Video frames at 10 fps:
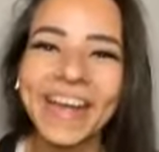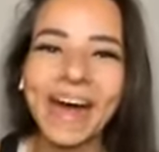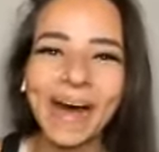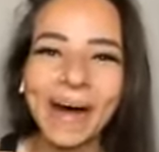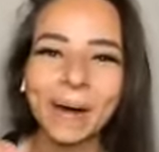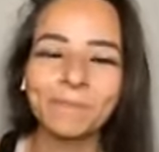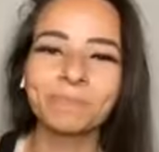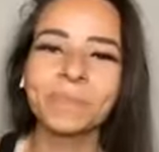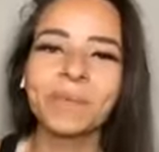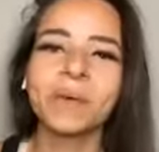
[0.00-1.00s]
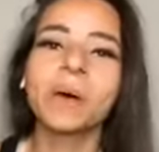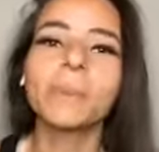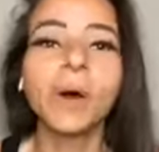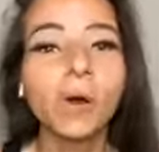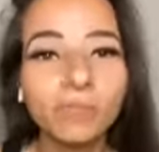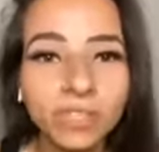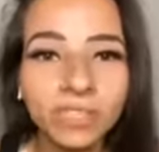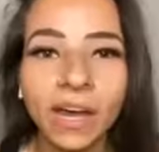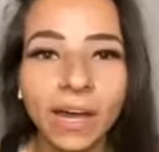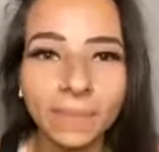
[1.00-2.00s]
um, but over
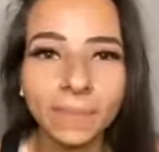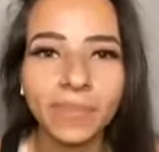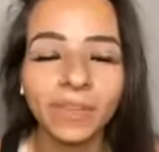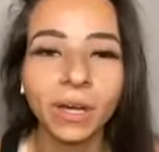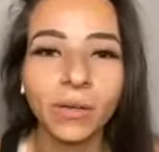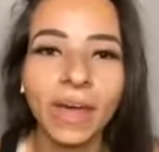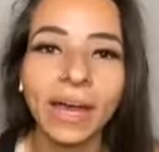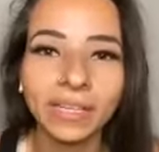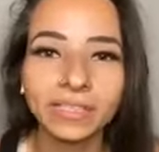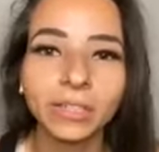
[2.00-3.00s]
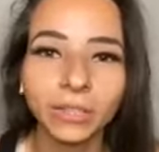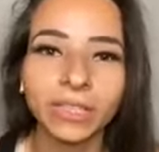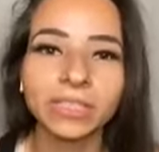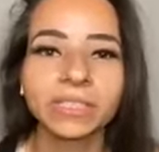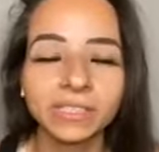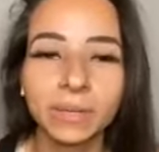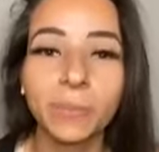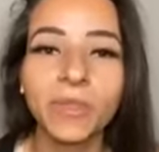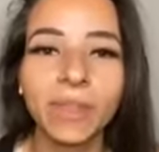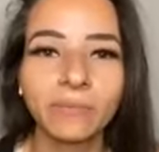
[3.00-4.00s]
time, that has increased into
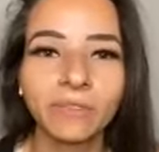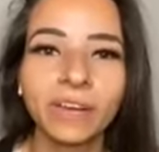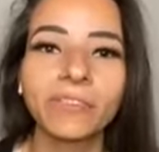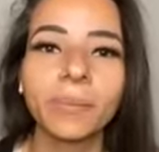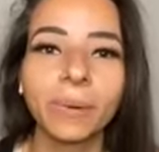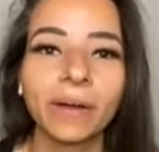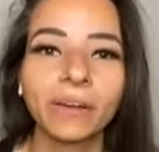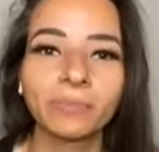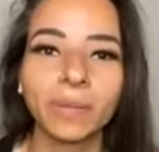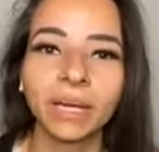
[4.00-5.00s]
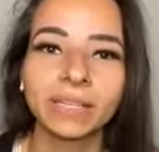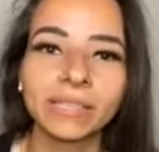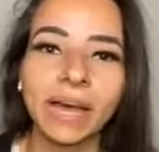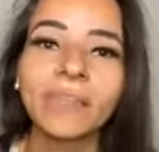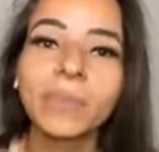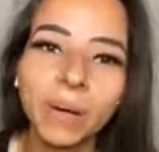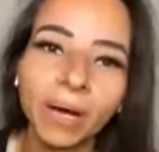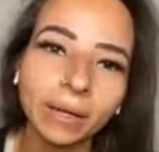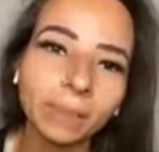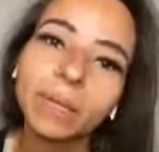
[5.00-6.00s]
someone that I'm very, very proud of because at the
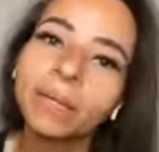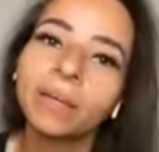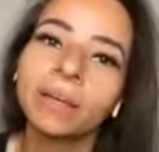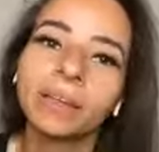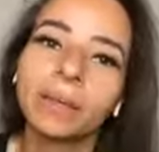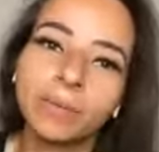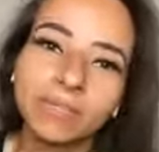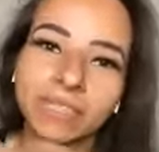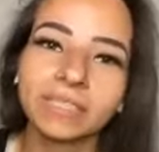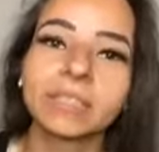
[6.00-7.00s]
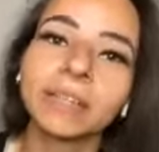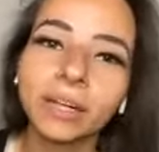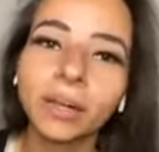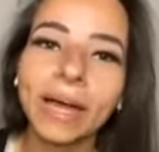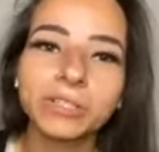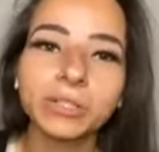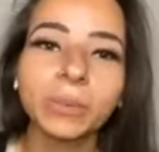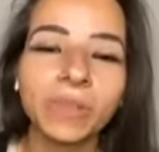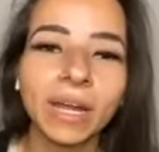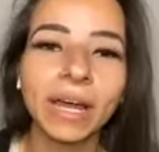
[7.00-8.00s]
bottom, there was this little
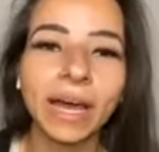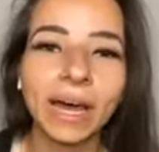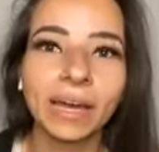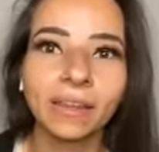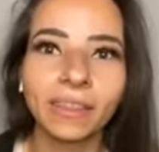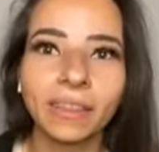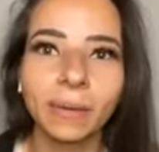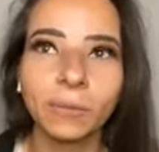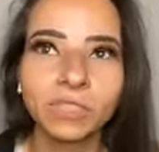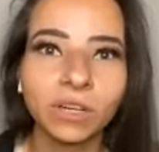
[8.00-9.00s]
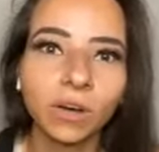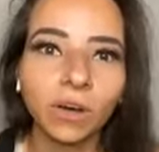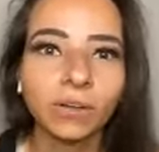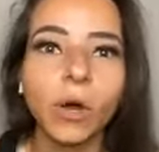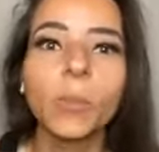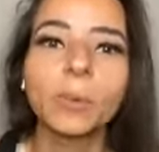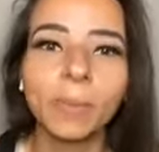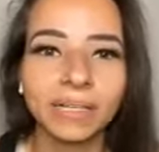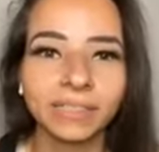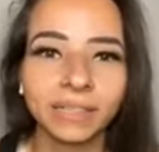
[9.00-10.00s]
attribute that I had that was called
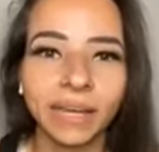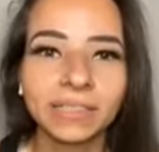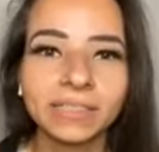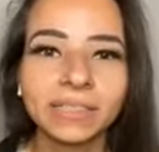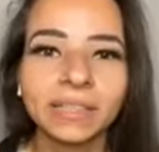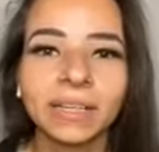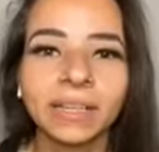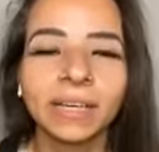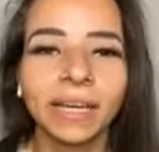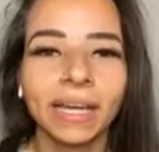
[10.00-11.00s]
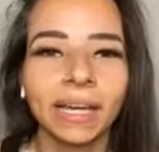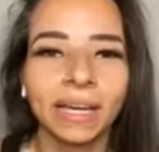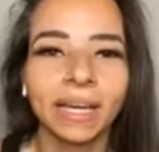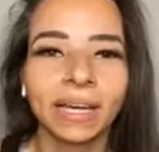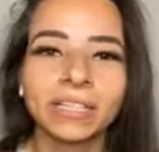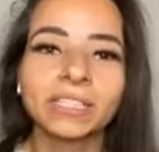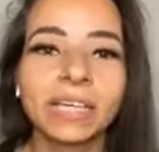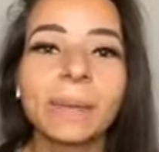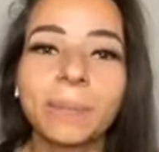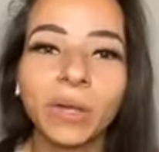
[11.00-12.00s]
open-mindedness. And I just
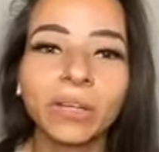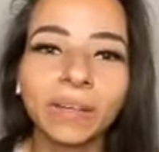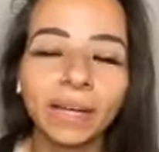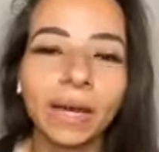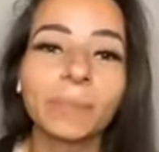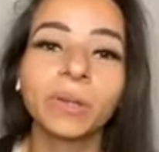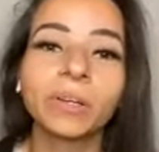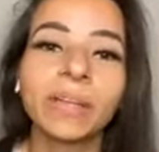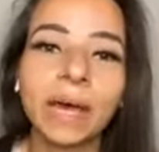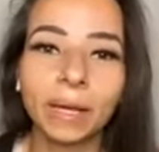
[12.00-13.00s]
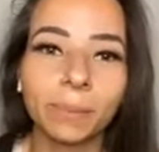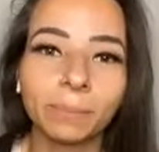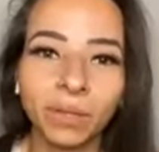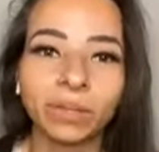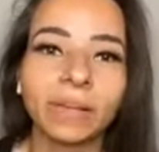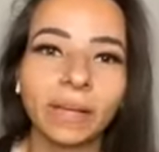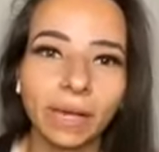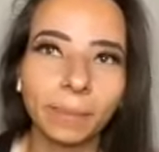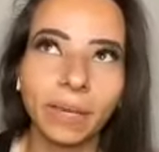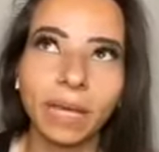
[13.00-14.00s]
kept building that up, building that up, building that
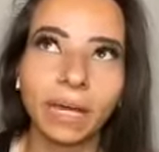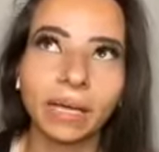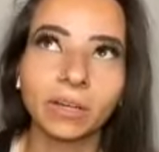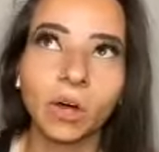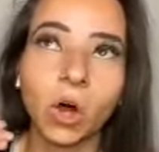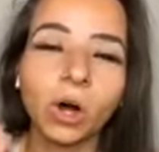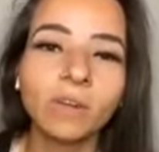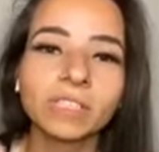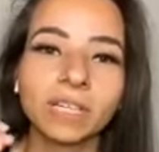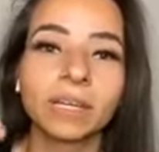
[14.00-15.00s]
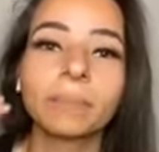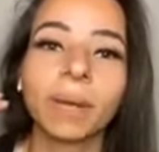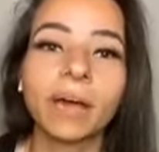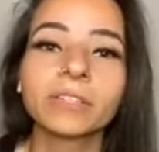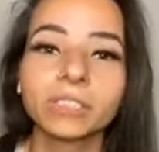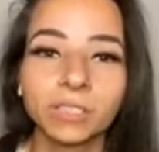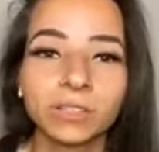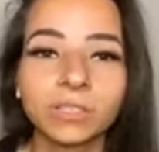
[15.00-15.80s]
up. And all of a sudden, my other skills